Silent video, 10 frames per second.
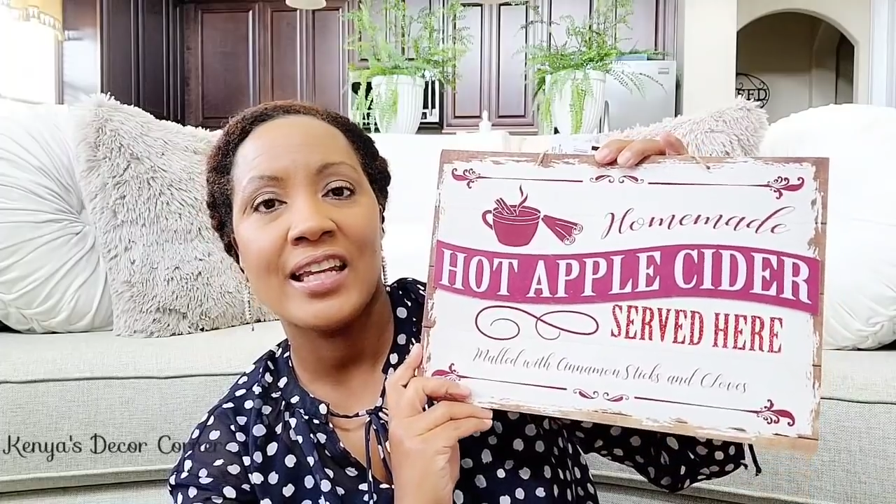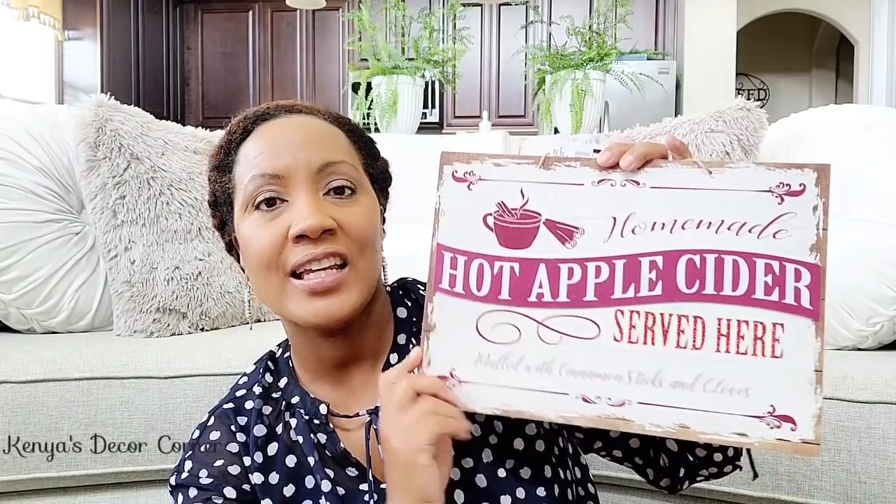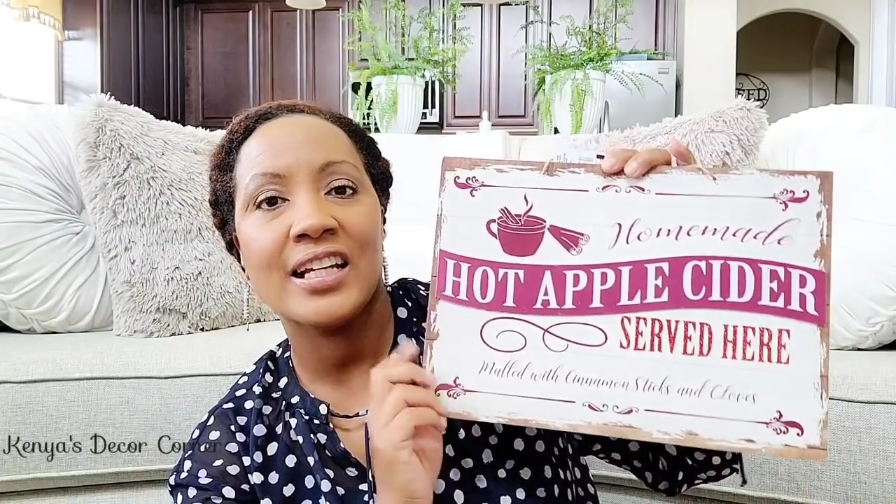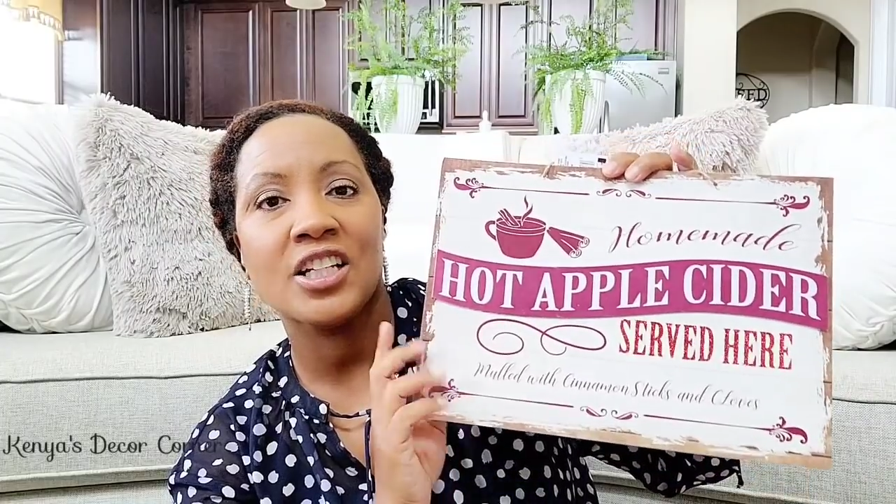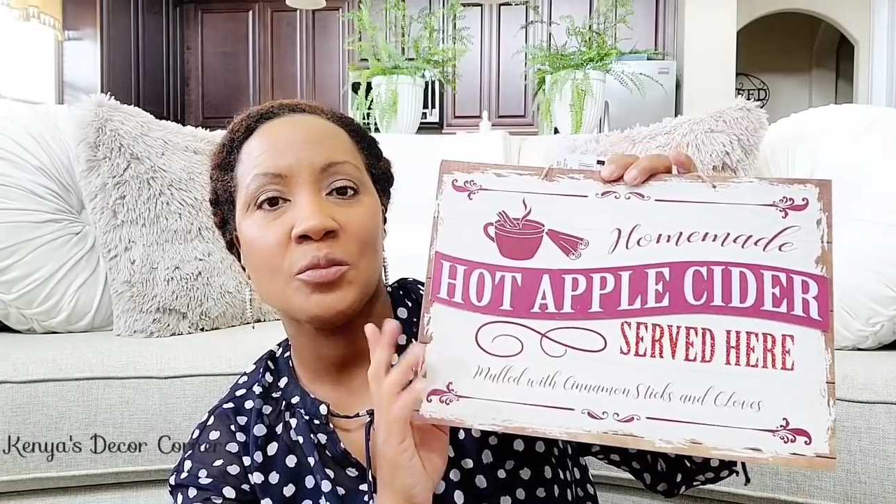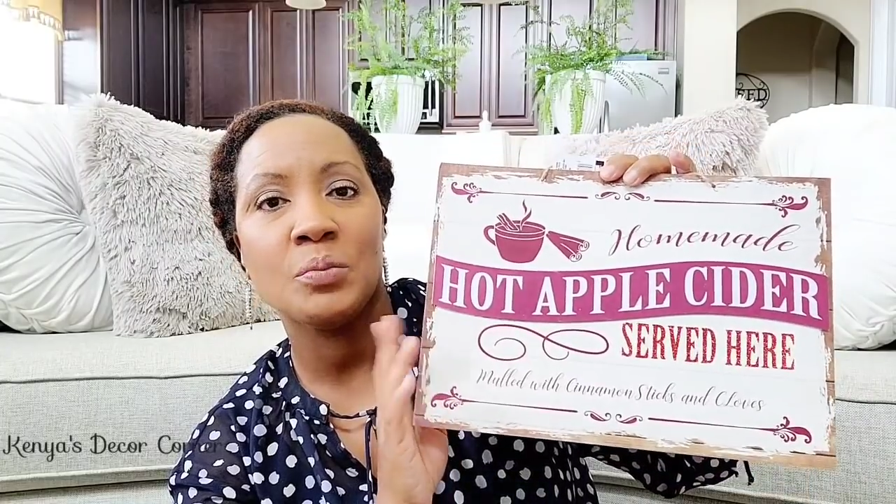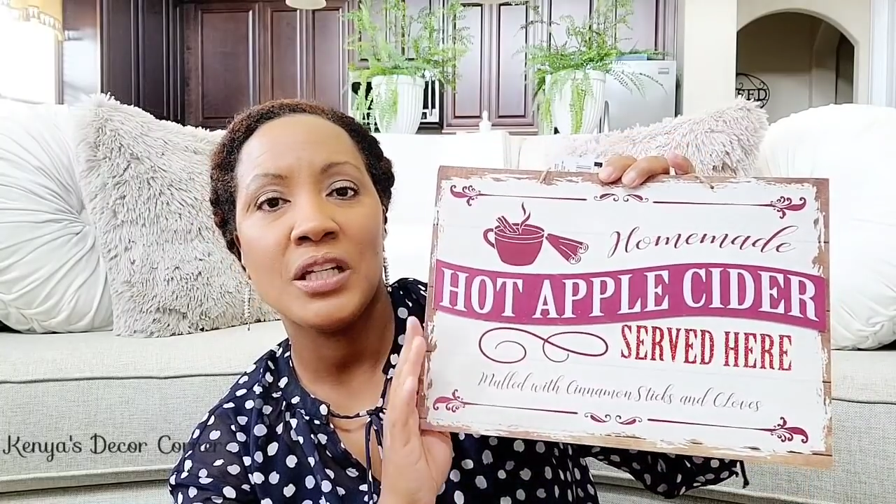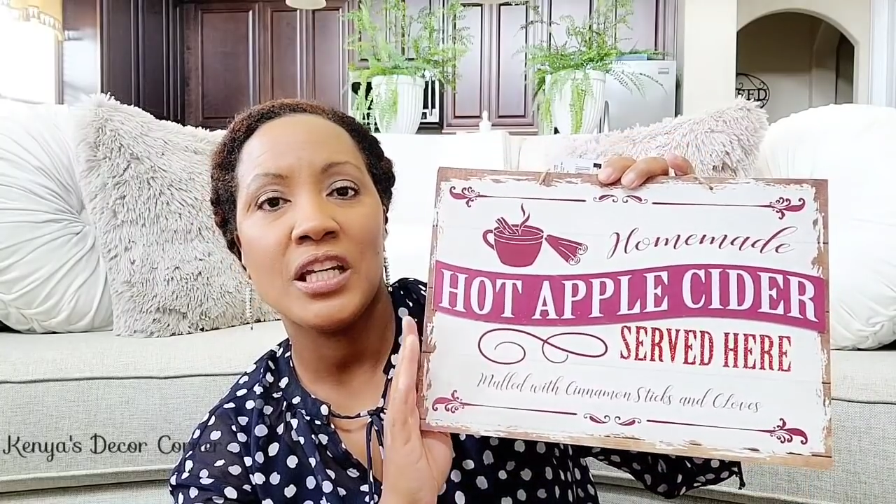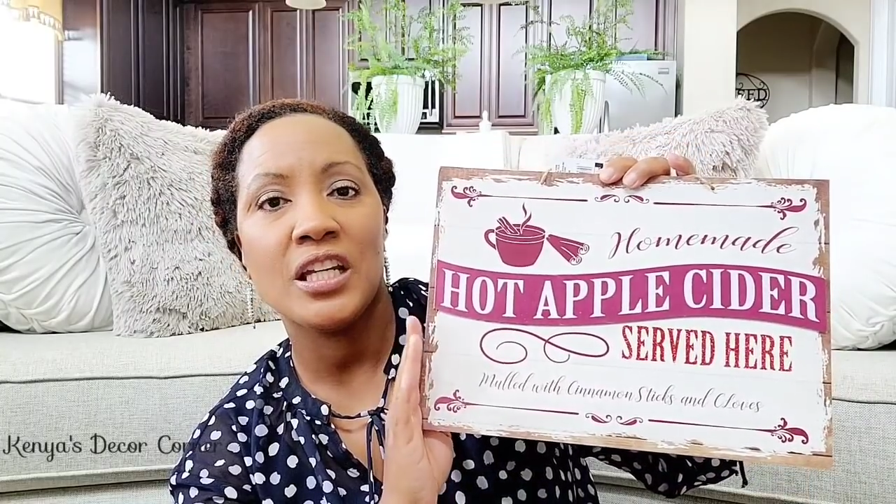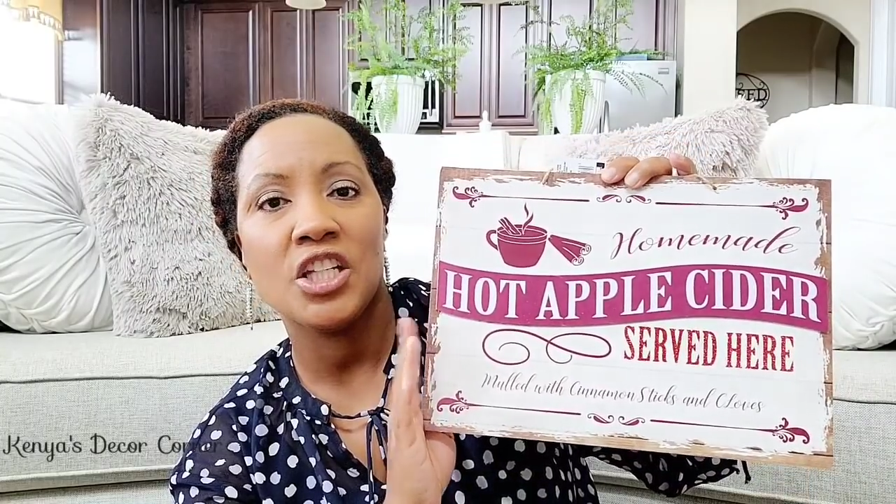it could
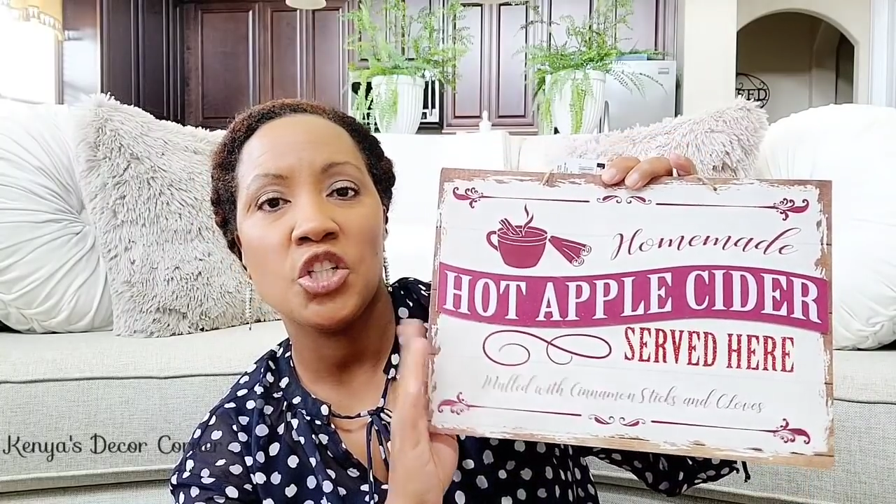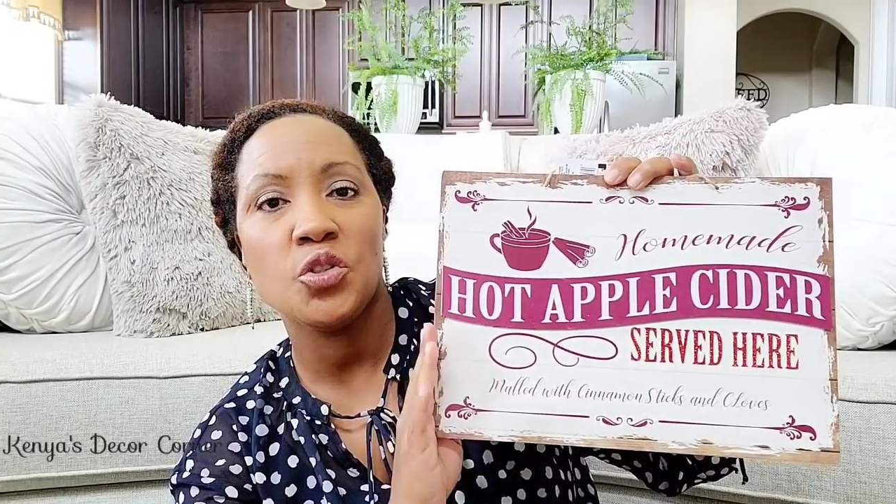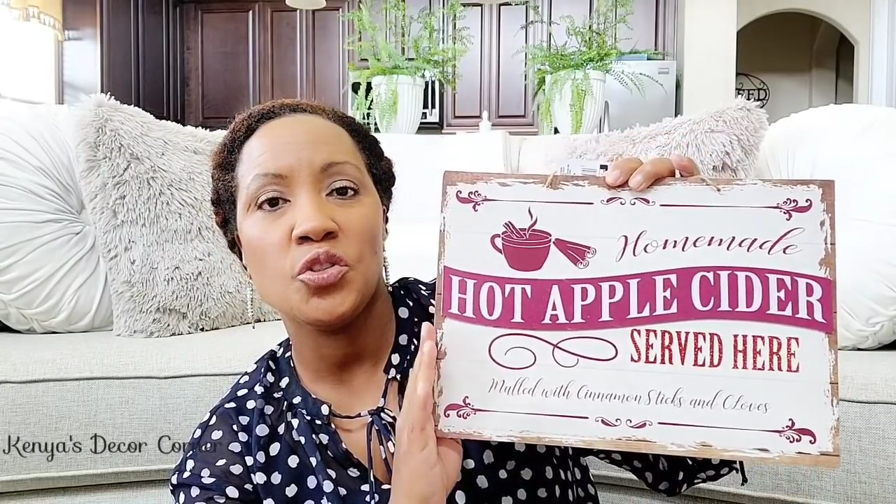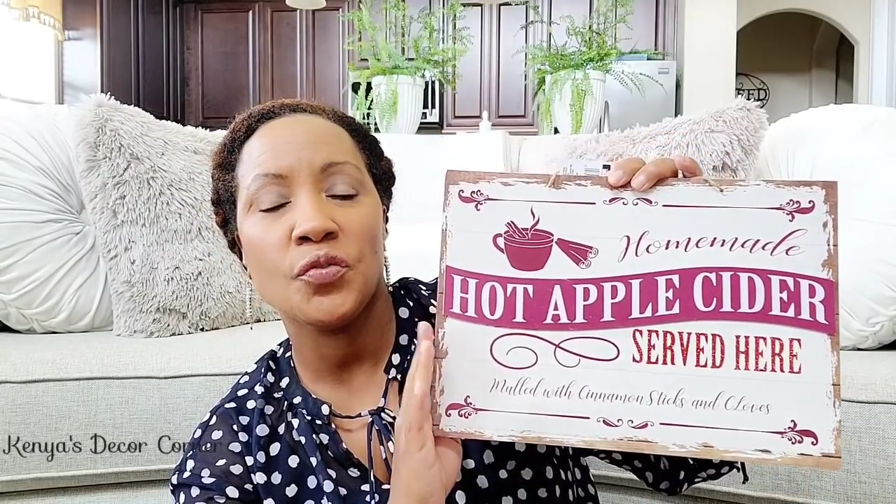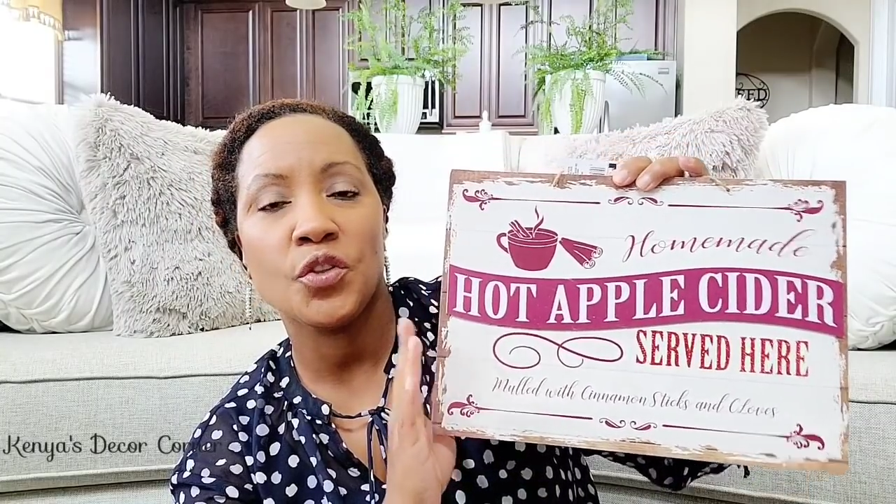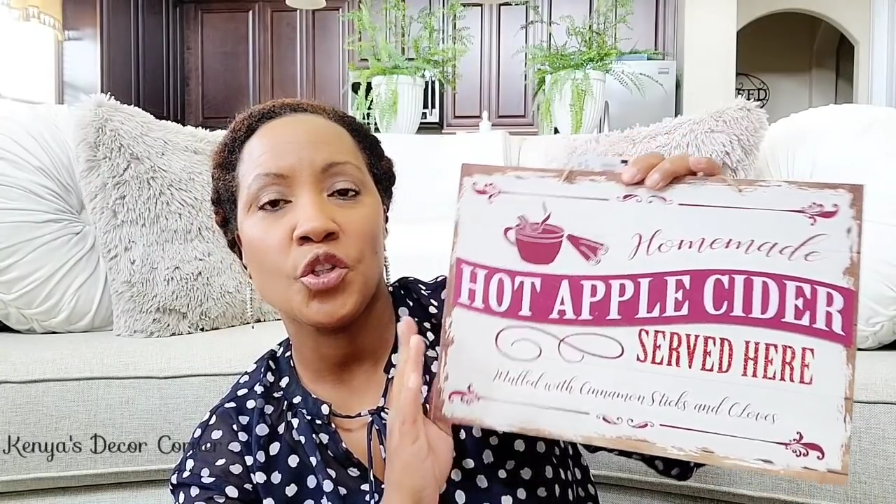be used for